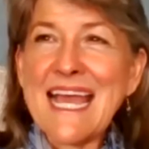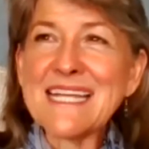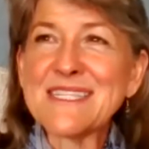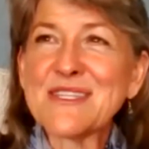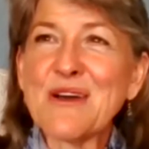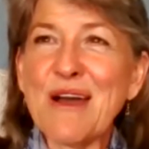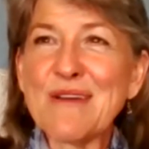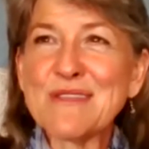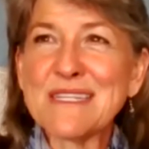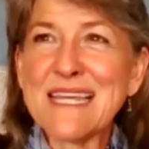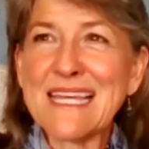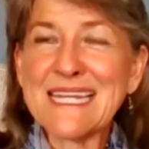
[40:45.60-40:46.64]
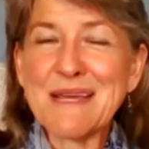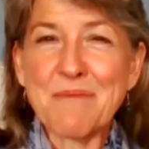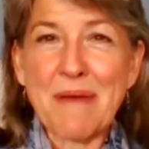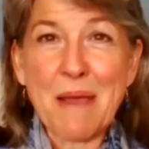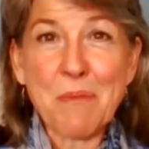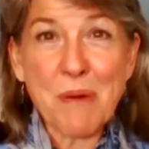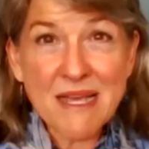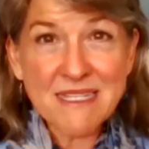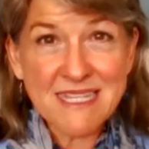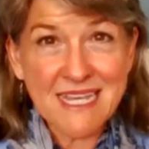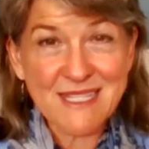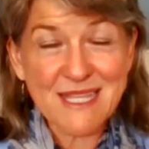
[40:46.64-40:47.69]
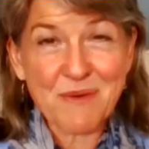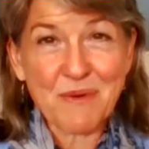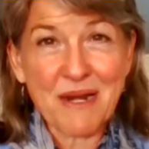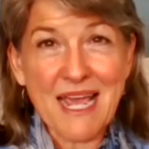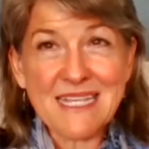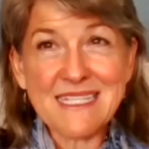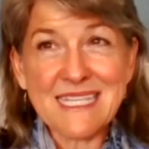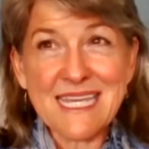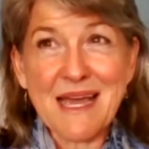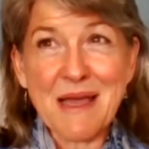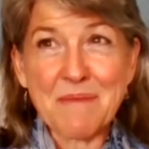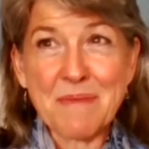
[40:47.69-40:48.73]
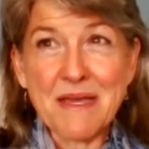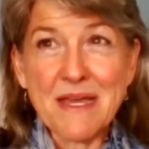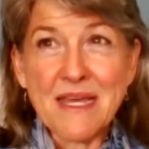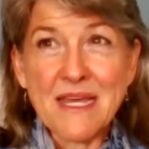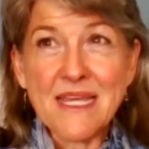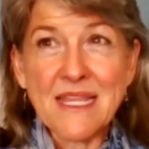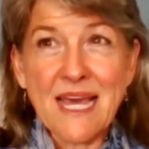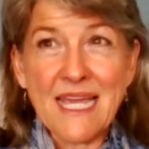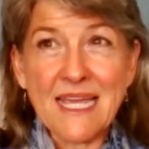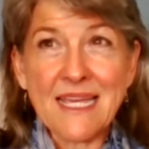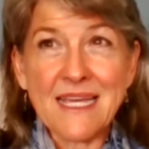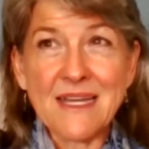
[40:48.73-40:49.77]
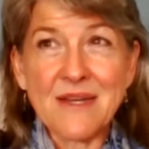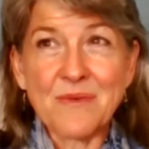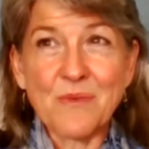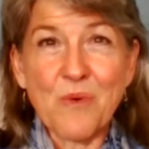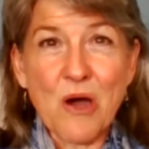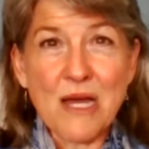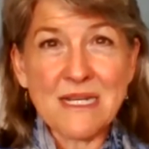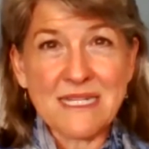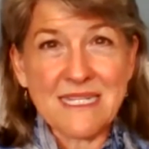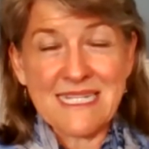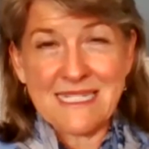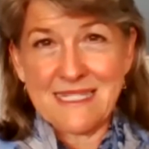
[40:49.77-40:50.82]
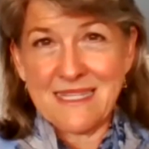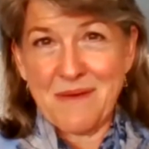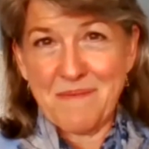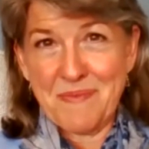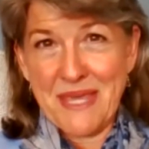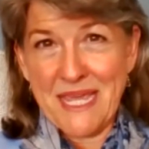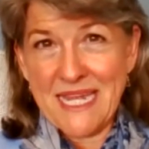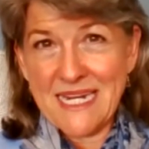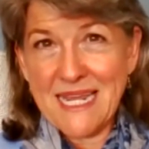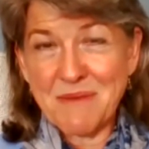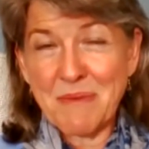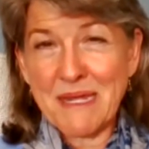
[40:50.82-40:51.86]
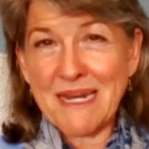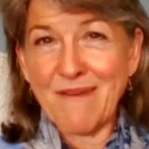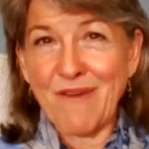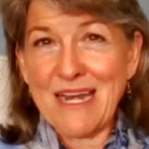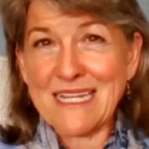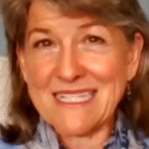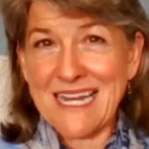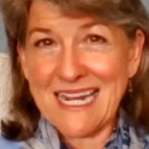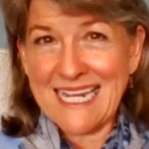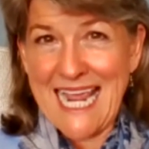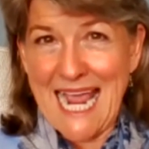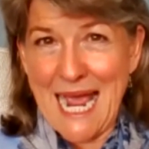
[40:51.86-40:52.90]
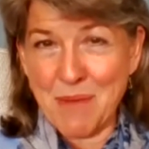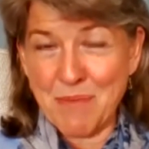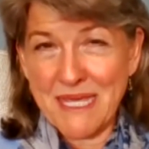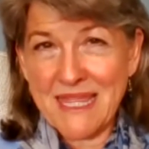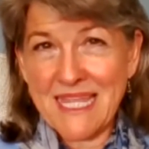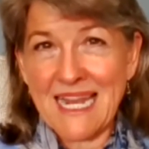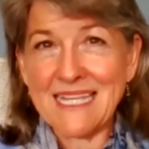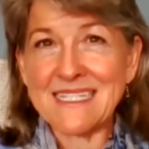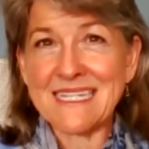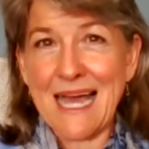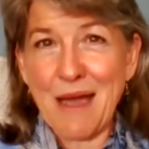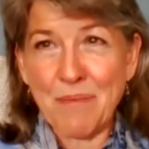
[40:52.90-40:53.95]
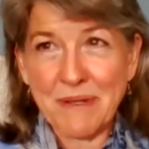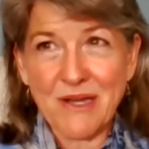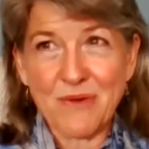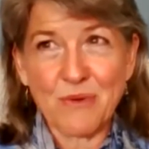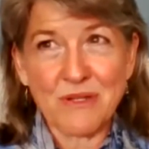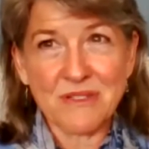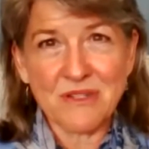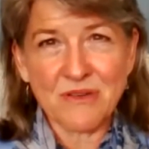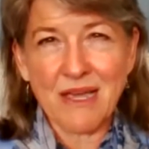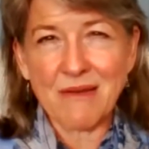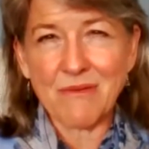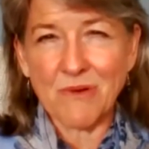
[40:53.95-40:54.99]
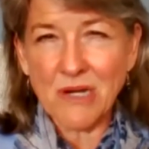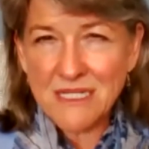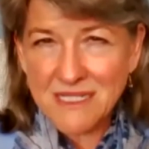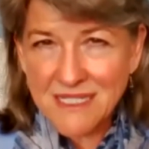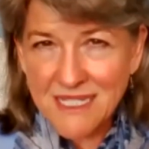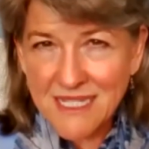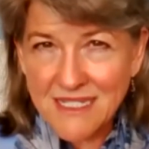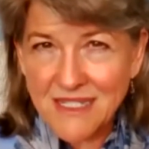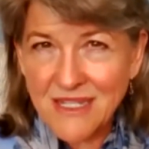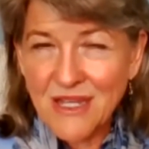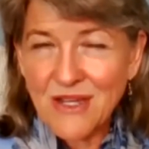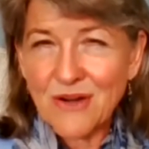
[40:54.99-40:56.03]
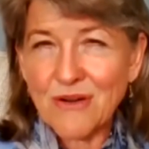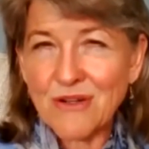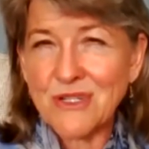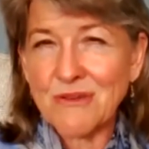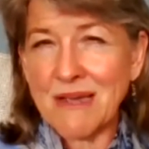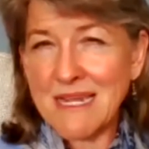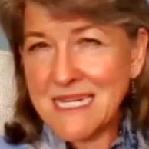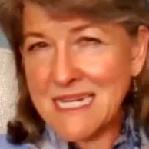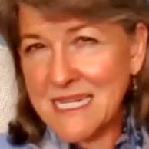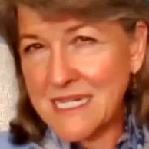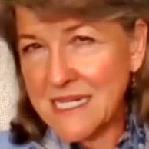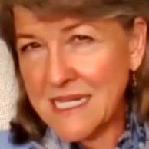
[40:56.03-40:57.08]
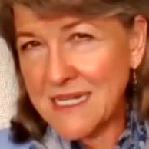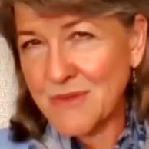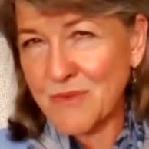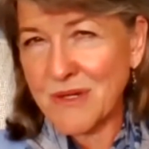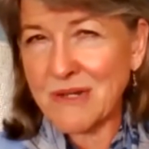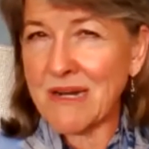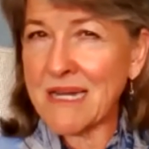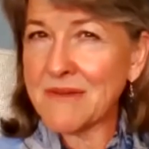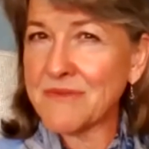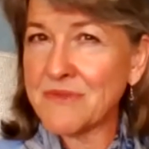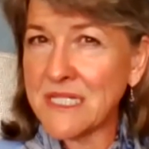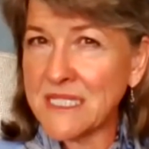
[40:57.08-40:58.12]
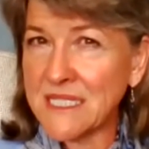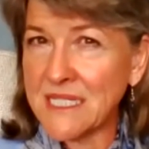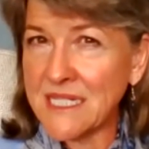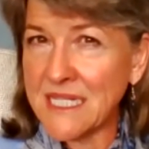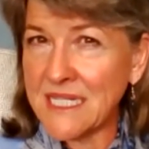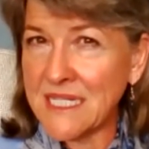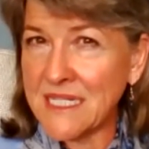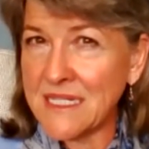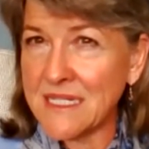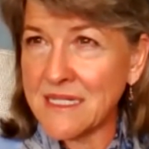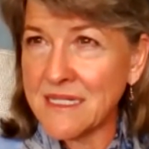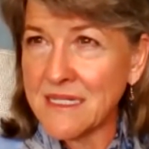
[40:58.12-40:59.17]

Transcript: And so I was telling him my process, that when I see I'm like wanting something and being afraid it's not going to happen, then I stop and go, well, do I want it or do I need it? What do I really need?